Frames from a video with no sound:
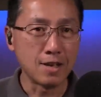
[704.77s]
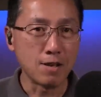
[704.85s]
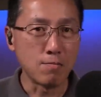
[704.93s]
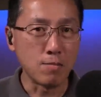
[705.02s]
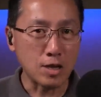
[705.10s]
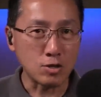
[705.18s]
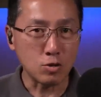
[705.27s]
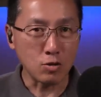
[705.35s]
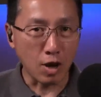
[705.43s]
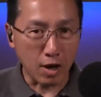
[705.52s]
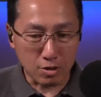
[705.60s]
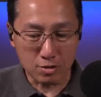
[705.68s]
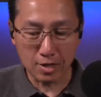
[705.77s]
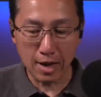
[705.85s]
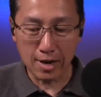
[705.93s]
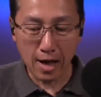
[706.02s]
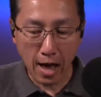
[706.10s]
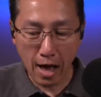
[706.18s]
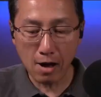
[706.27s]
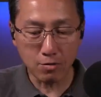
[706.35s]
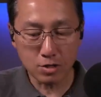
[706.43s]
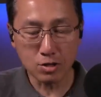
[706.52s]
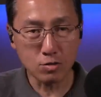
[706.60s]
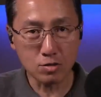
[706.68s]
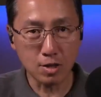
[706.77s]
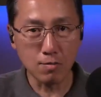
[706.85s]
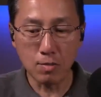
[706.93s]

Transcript: Make sure you understand how to use it.